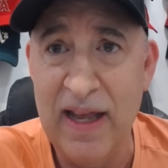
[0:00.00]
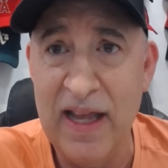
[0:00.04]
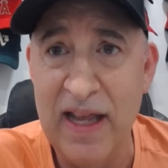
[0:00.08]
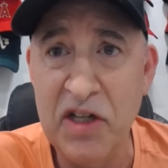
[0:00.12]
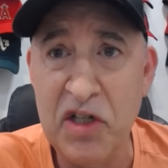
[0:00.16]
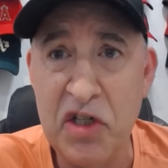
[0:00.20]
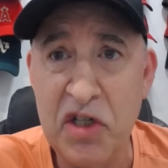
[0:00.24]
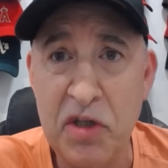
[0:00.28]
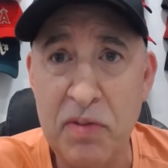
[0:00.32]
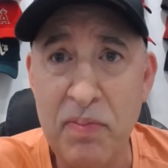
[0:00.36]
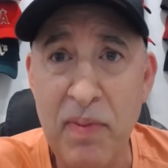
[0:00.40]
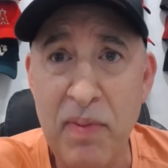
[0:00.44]

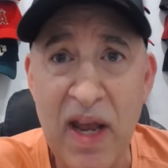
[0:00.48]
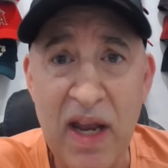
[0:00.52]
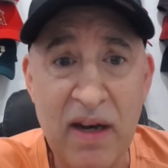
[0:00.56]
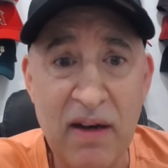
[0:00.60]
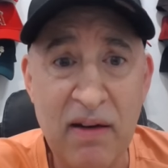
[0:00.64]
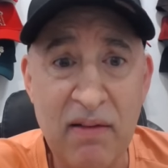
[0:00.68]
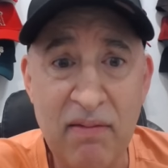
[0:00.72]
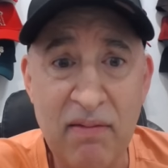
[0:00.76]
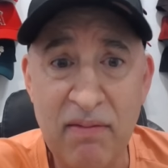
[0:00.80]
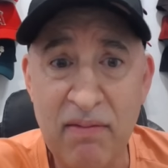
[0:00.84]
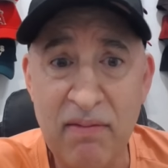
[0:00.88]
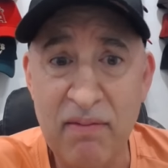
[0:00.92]

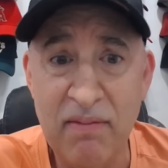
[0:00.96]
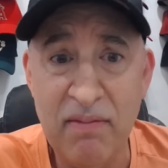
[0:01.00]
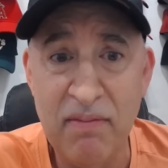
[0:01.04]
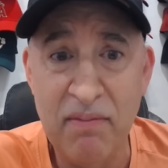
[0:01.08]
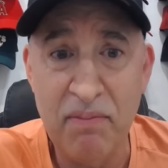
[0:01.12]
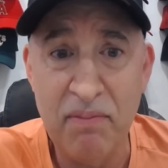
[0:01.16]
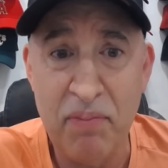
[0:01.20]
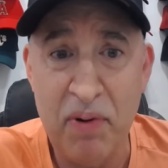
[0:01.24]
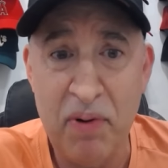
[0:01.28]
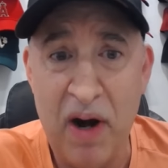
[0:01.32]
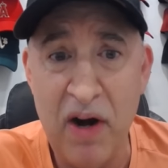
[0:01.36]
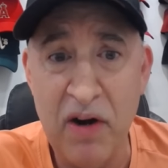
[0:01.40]
Schmidt,
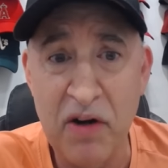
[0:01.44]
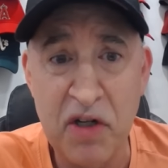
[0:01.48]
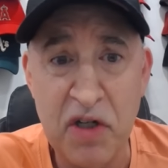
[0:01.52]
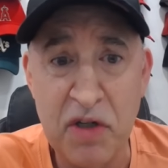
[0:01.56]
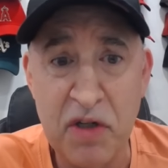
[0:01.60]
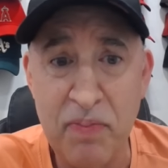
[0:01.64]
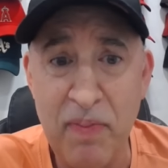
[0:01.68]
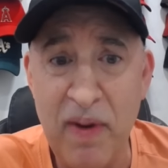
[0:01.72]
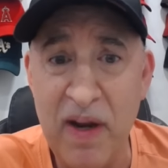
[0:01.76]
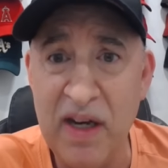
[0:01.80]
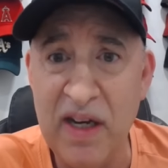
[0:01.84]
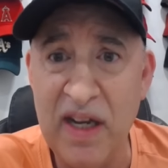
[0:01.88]
prior to
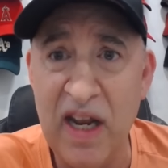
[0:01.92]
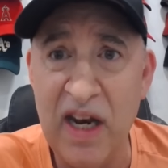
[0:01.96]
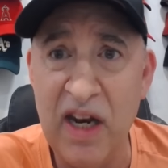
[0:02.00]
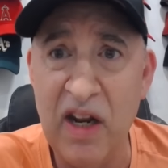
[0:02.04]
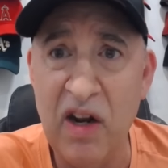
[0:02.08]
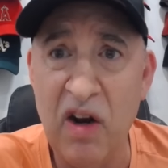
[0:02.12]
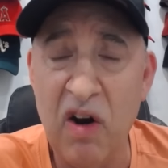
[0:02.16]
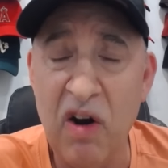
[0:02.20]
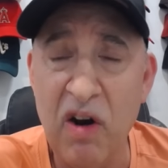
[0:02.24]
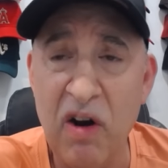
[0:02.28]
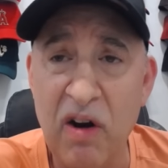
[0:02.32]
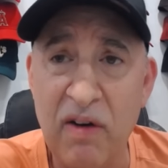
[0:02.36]
Schmidt getting
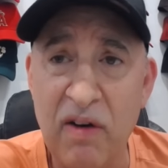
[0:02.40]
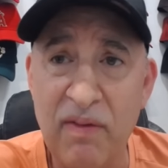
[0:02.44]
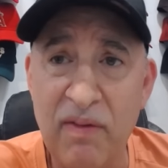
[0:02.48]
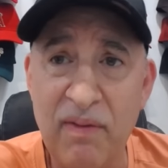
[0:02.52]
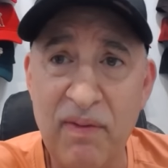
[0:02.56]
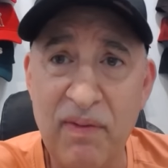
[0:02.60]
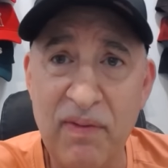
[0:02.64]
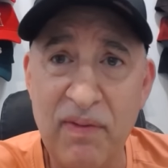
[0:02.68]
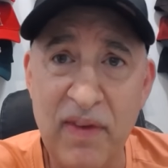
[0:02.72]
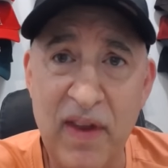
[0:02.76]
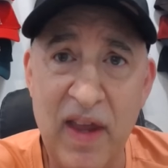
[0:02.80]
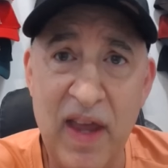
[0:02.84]
hurt.
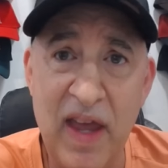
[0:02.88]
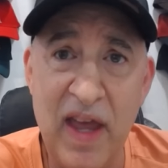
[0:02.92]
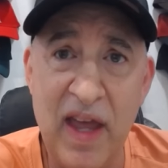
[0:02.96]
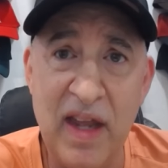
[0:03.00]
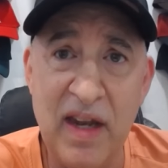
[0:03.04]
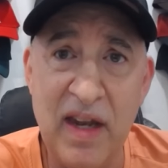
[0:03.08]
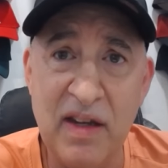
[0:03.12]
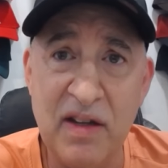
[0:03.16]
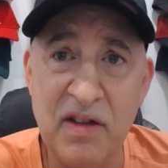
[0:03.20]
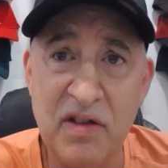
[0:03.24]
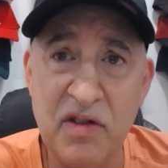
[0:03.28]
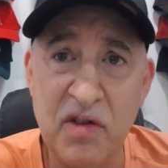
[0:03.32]

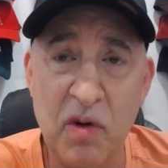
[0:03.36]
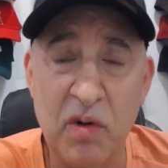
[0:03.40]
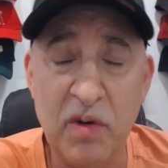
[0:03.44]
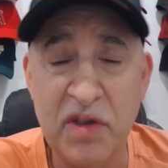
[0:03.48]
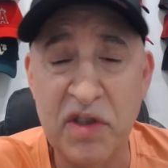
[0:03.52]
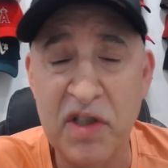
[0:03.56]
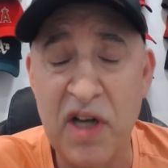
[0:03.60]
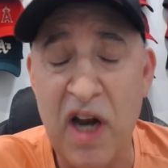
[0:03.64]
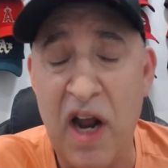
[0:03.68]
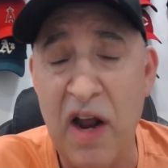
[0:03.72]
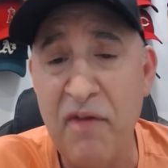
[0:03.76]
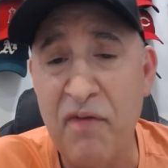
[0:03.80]
And so
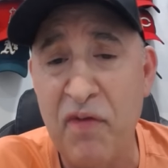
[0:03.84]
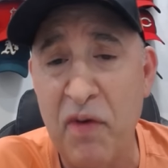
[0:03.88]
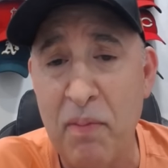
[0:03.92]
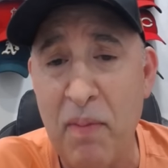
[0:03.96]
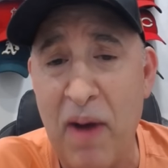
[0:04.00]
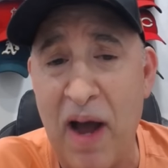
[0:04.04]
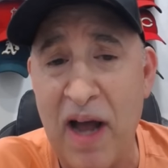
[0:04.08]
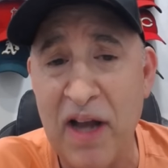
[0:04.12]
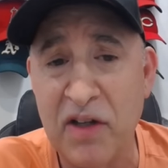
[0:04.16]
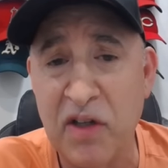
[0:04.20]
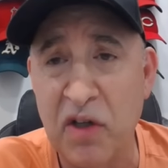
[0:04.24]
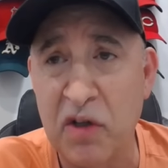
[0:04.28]
it's time for
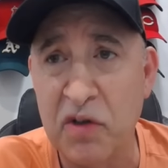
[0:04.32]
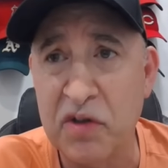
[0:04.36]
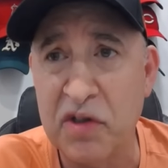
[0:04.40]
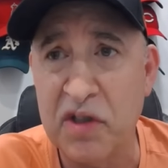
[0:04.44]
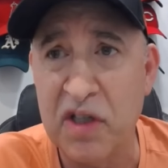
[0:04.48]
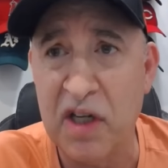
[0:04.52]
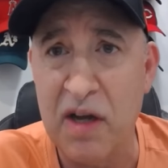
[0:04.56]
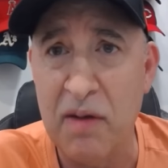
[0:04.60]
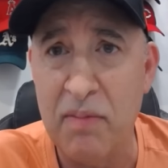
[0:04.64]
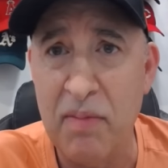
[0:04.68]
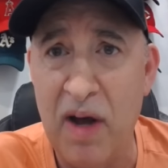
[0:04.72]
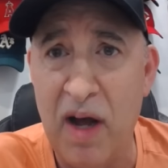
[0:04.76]
Matos
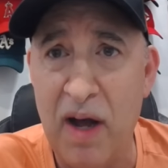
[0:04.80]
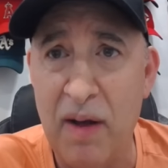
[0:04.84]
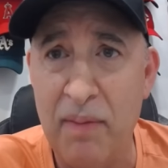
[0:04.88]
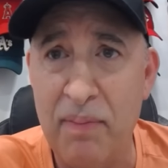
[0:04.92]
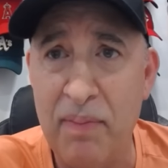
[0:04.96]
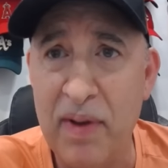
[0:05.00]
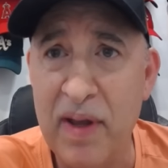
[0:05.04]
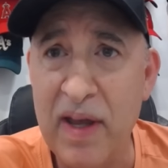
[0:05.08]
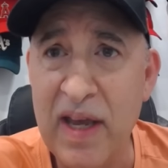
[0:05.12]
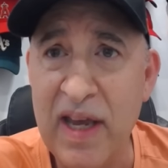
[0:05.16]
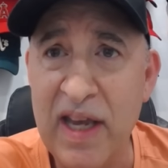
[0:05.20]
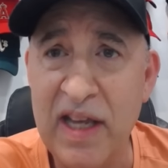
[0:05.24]
to come
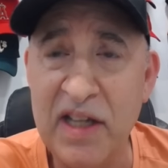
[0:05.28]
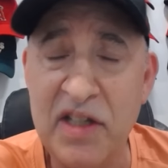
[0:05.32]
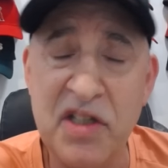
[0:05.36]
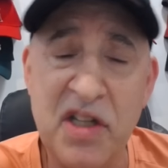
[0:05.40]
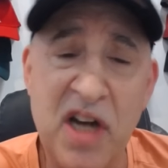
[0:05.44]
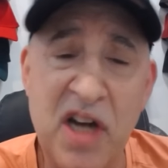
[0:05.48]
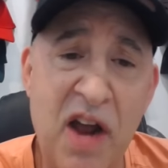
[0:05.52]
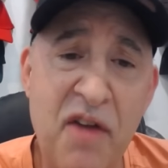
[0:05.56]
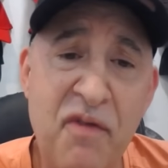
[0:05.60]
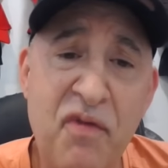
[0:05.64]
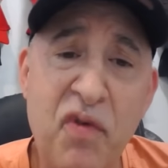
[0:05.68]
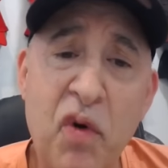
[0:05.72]
up. It's
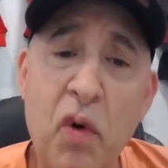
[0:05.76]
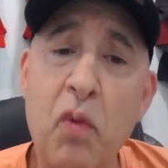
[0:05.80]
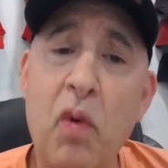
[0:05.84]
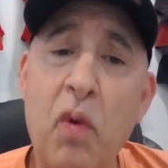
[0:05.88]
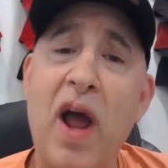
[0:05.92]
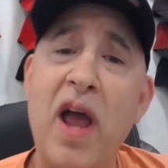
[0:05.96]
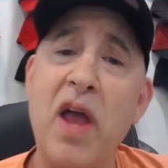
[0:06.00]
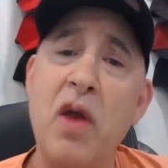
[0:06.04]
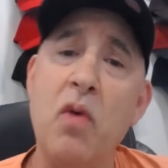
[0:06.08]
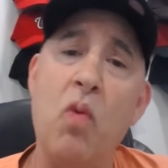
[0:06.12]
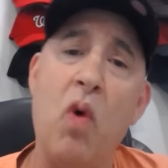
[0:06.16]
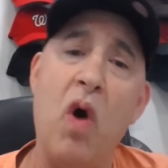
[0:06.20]
time for
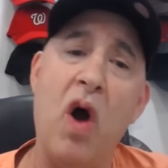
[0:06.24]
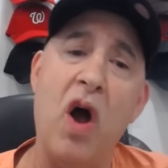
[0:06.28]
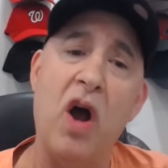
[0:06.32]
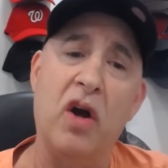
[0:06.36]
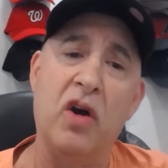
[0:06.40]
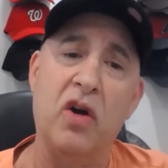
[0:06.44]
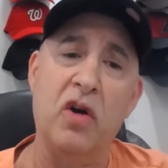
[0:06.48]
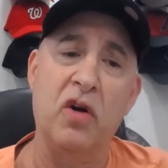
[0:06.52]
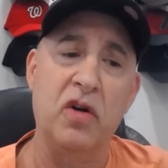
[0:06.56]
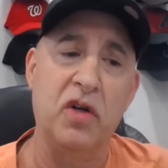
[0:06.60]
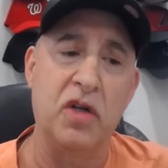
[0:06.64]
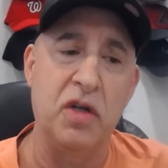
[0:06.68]
Ryan
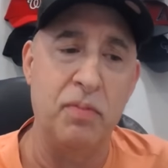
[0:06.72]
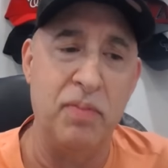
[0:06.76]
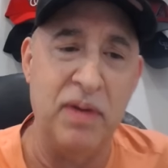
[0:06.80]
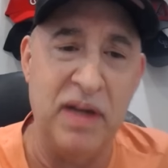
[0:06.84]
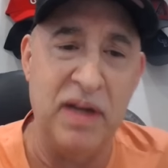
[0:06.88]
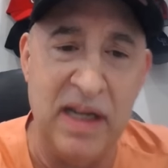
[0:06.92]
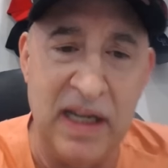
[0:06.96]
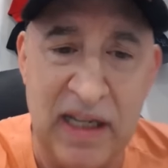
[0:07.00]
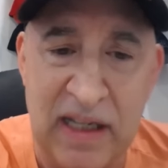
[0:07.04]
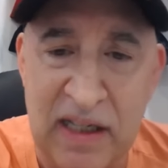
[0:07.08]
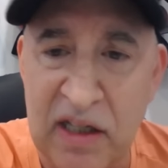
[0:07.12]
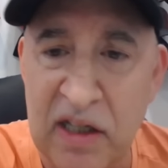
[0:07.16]
Walker to
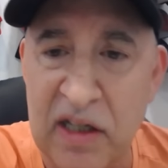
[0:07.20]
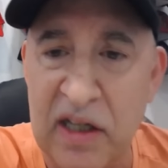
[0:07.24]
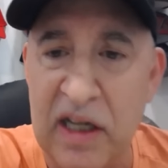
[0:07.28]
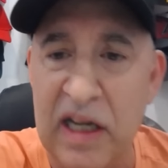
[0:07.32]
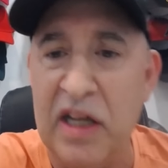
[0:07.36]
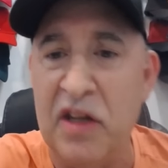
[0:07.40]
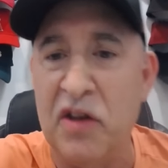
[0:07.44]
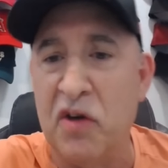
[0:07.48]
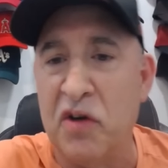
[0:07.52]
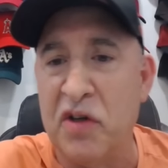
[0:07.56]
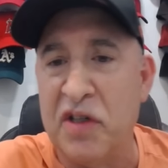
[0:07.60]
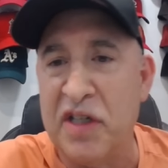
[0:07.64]
be
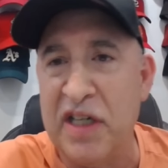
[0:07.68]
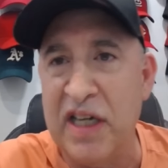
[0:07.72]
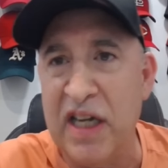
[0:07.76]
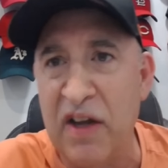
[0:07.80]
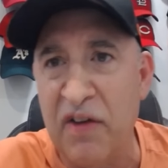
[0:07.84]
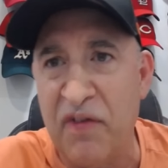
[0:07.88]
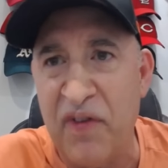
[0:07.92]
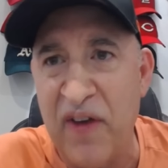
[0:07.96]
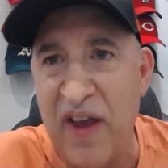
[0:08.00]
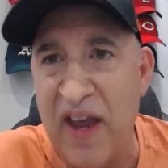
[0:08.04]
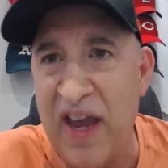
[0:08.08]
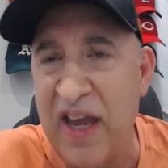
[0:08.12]
either
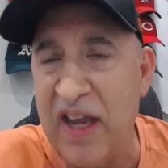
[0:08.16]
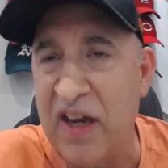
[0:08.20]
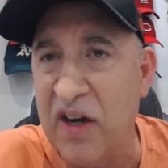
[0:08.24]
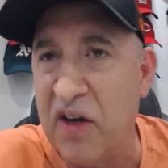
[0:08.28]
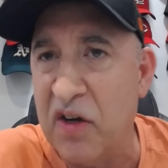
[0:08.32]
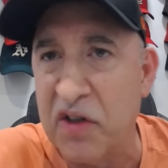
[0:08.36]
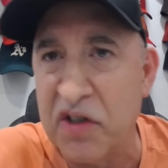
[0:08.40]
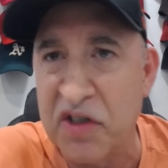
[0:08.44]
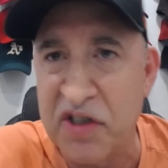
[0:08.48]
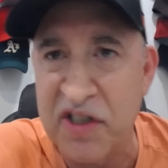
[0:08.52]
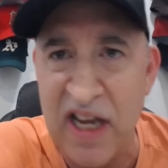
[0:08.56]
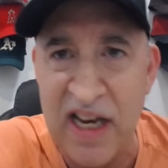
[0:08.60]
DFA'd
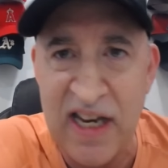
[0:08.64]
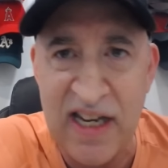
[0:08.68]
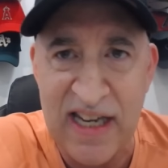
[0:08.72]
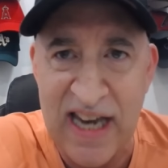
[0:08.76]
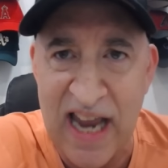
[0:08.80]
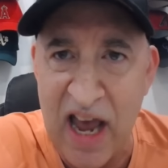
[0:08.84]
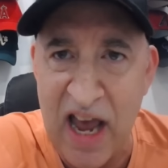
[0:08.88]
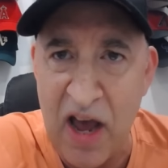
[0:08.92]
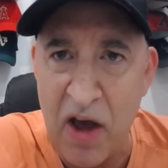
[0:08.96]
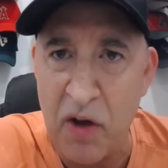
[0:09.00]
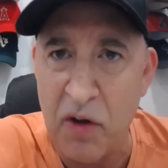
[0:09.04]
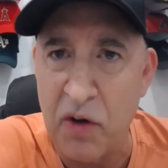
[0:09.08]
or sent
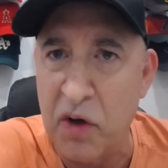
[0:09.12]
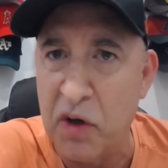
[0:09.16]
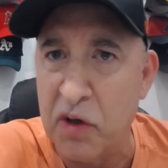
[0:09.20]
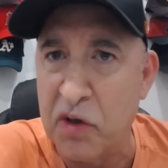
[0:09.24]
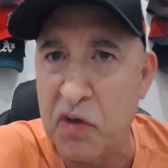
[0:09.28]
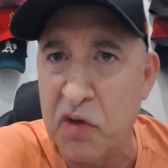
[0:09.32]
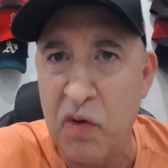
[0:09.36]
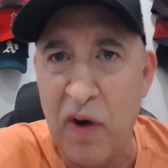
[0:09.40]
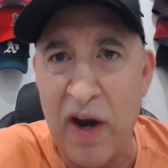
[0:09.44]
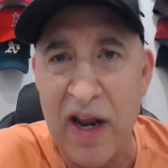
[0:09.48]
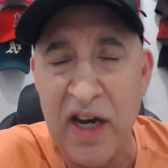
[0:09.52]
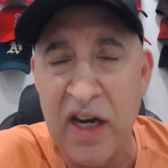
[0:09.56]
down or
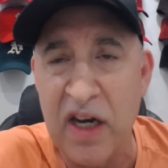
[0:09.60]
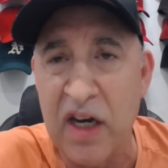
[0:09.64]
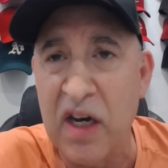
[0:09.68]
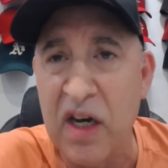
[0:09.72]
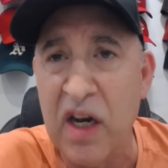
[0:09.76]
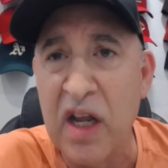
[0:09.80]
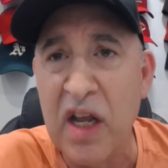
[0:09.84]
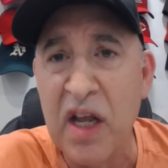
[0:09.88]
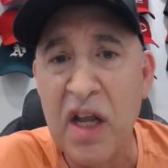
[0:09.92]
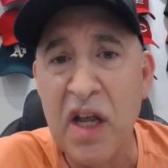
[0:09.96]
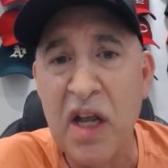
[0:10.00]
traded.